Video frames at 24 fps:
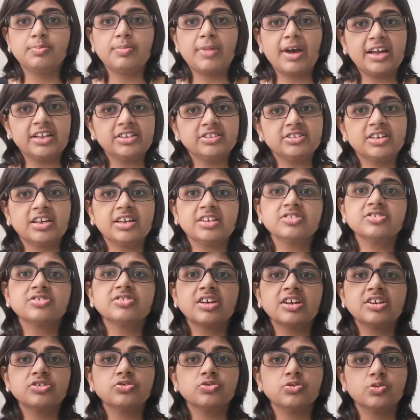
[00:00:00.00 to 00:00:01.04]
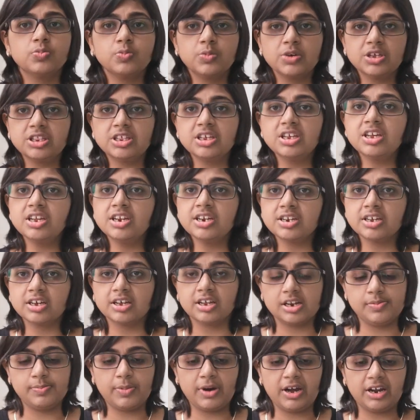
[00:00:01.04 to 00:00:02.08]
Maths and science should be the
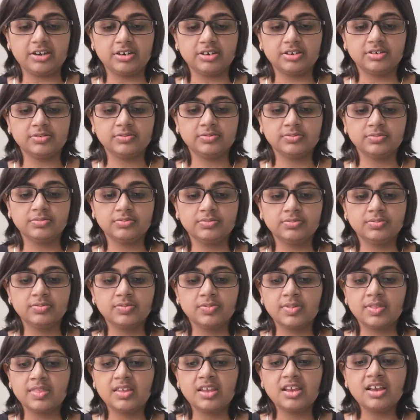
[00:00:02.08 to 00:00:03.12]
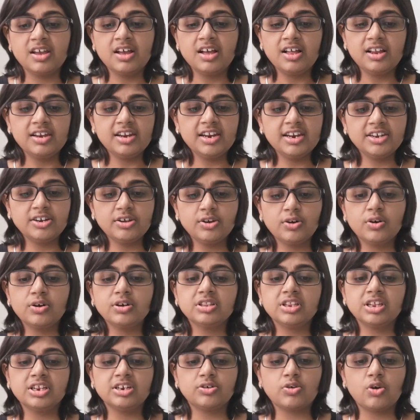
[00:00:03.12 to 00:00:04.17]
integral part. Later
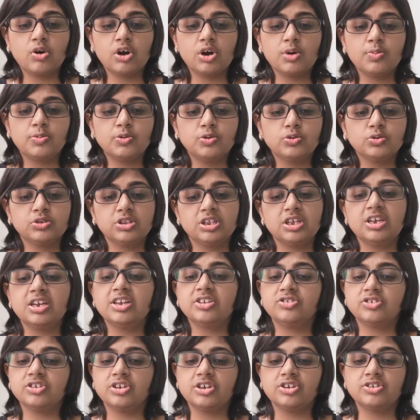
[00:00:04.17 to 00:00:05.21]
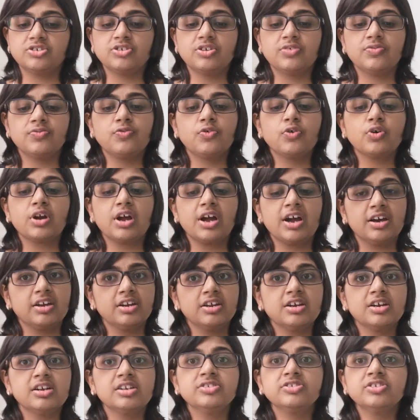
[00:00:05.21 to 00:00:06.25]
on they talk about the education for
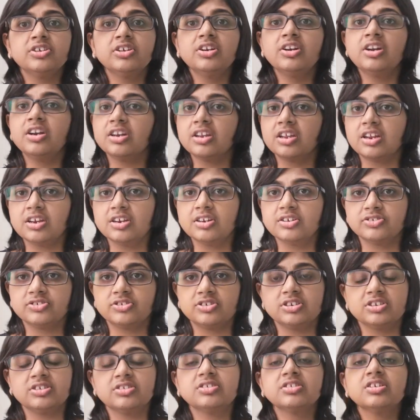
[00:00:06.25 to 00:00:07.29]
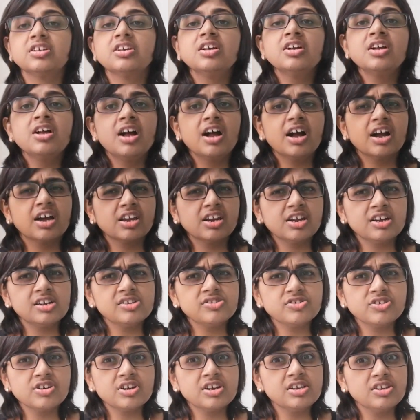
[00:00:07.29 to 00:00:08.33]
agriculture and industries.
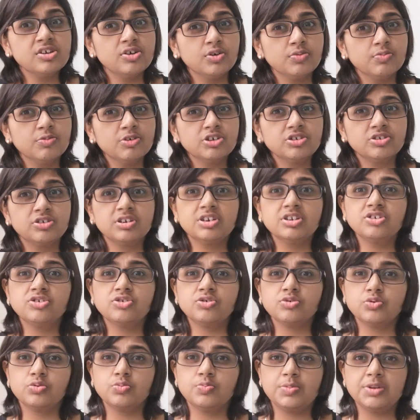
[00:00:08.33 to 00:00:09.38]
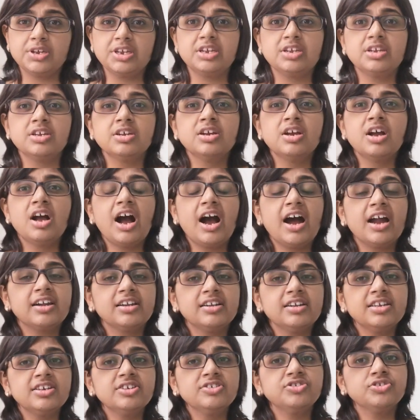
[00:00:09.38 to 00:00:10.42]
Agricultural university should be
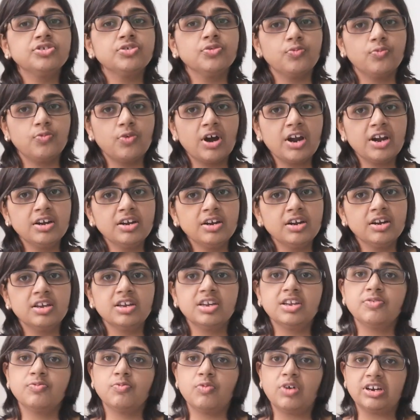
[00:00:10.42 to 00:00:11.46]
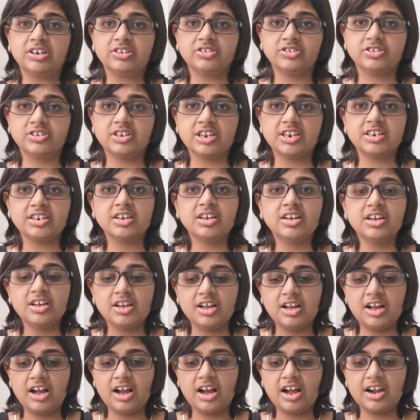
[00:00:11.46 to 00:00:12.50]
at least one in one state
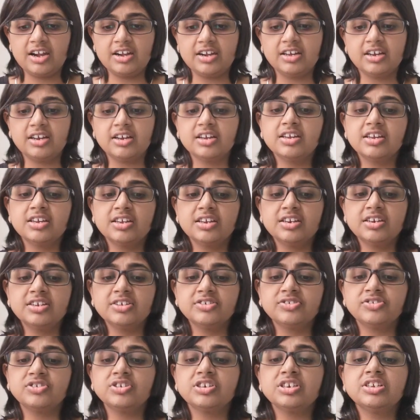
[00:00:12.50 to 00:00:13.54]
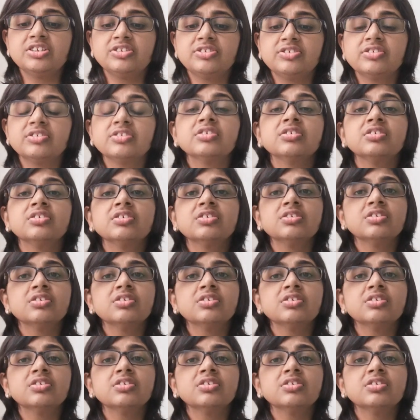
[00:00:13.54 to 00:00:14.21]
and industries